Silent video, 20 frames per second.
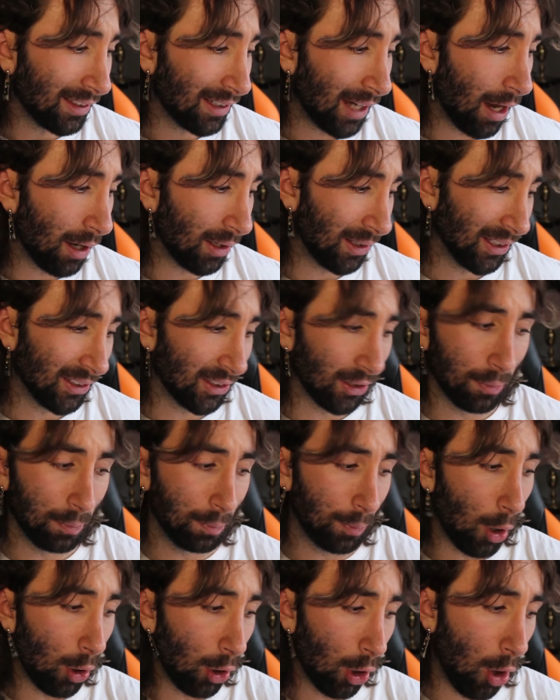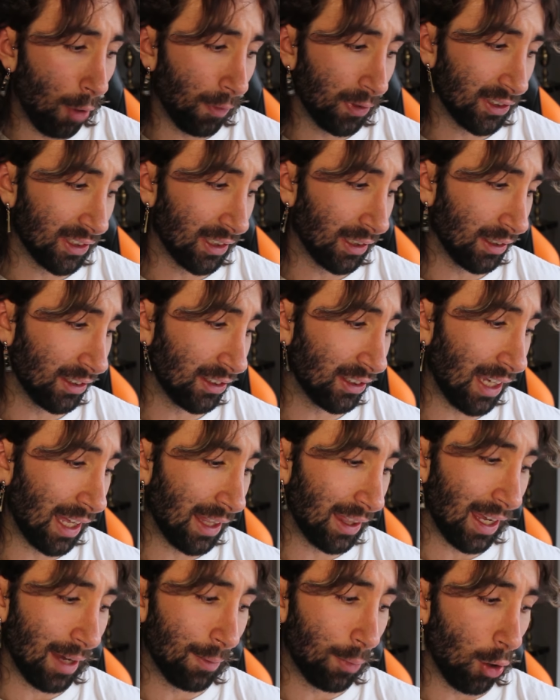These characters are polar opposites,
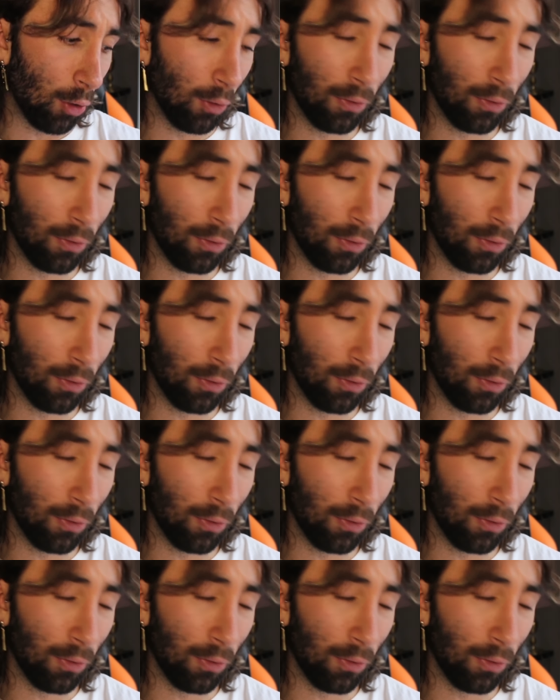yet they are